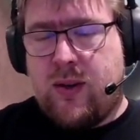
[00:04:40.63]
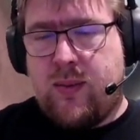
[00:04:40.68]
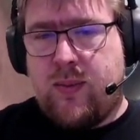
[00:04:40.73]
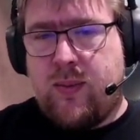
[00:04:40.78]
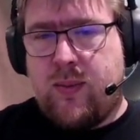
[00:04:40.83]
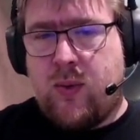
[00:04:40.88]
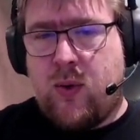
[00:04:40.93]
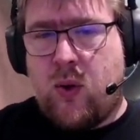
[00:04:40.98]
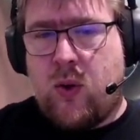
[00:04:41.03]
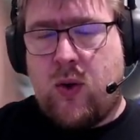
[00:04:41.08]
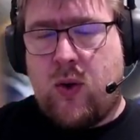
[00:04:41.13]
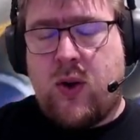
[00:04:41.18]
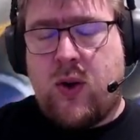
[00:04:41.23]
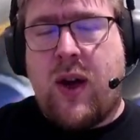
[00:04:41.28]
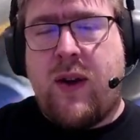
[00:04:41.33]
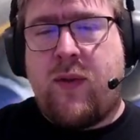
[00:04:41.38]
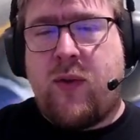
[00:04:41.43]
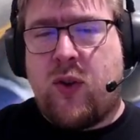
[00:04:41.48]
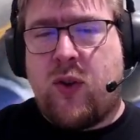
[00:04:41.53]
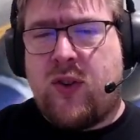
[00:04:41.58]
or
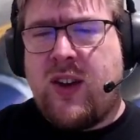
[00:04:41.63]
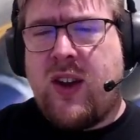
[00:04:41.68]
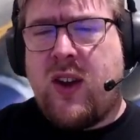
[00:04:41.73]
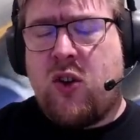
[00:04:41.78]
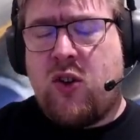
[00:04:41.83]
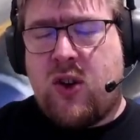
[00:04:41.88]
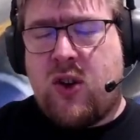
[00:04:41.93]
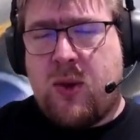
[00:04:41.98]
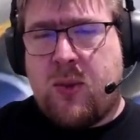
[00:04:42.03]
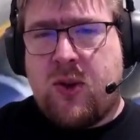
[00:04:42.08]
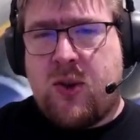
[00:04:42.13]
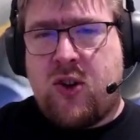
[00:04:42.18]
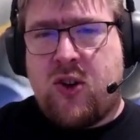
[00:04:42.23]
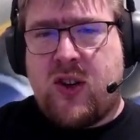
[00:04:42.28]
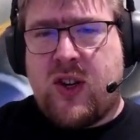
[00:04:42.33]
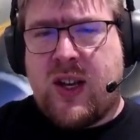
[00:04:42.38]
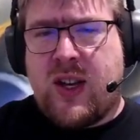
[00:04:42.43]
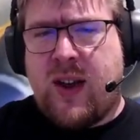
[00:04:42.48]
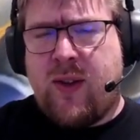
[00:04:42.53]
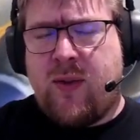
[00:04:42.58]
not for synergy, but just
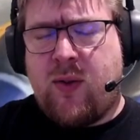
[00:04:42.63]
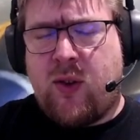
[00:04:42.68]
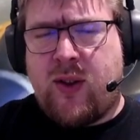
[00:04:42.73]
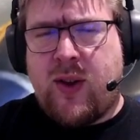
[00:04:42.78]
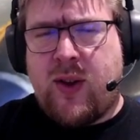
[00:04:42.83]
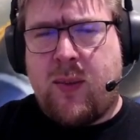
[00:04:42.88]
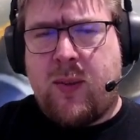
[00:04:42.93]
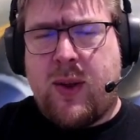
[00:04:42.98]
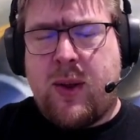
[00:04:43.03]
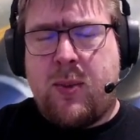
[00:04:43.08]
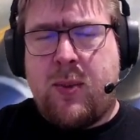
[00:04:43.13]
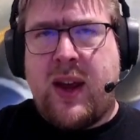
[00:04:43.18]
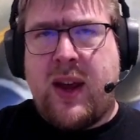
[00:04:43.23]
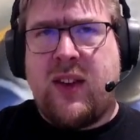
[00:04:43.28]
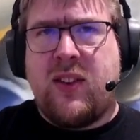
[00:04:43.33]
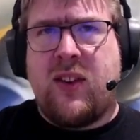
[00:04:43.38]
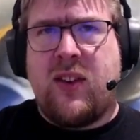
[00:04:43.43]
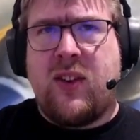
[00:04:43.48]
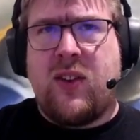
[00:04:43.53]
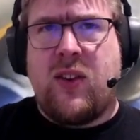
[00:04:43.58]
to cover some of the
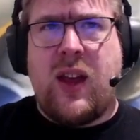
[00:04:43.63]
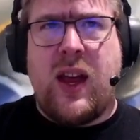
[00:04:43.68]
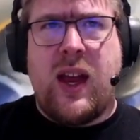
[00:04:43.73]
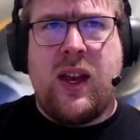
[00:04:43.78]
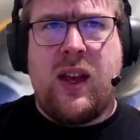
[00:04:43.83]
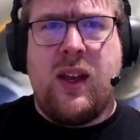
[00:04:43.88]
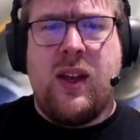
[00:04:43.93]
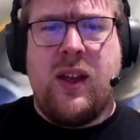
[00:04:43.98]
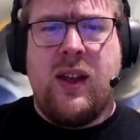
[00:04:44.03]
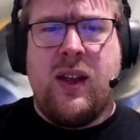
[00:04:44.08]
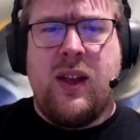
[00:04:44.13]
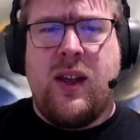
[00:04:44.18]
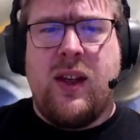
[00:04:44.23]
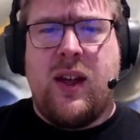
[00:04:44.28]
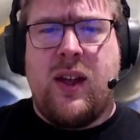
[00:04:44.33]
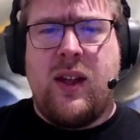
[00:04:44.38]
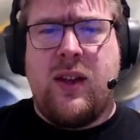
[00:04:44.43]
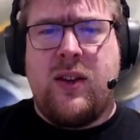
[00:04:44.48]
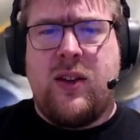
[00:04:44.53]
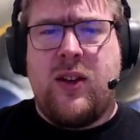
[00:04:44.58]
bases, like
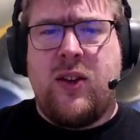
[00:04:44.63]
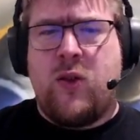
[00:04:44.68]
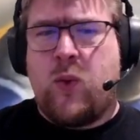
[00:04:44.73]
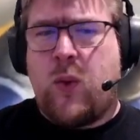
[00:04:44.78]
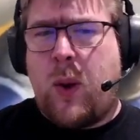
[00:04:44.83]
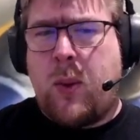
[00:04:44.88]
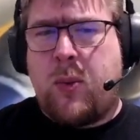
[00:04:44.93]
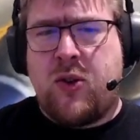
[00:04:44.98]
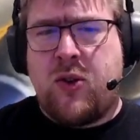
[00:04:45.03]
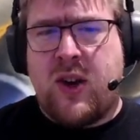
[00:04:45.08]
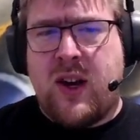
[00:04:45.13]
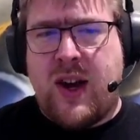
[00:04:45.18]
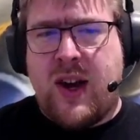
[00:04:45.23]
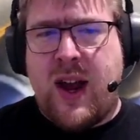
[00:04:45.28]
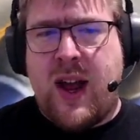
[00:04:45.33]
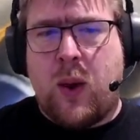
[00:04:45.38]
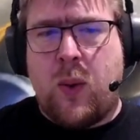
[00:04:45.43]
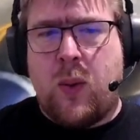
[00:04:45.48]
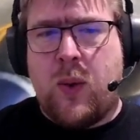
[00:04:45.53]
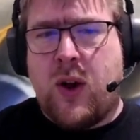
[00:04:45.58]
a disruption in
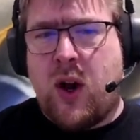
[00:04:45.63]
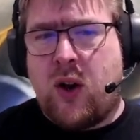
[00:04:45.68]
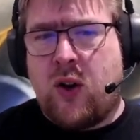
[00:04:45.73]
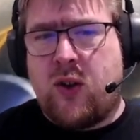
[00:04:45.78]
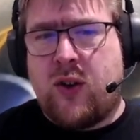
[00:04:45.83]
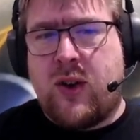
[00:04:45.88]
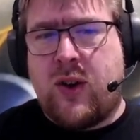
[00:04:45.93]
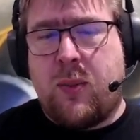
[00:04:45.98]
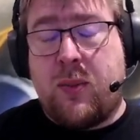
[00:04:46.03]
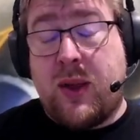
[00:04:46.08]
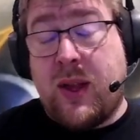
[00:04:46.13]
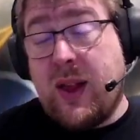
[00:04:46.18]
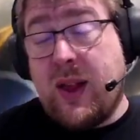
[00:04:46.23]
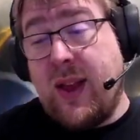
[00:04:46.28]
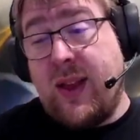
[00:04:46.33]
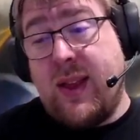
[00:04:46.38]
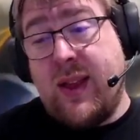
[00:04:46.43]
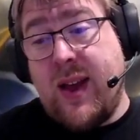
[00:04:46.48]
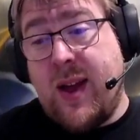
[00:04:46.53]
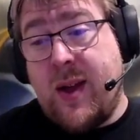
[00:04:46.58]
Equidon or something
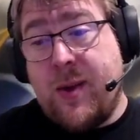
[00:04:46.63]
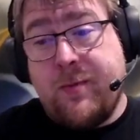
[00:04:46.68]
like that.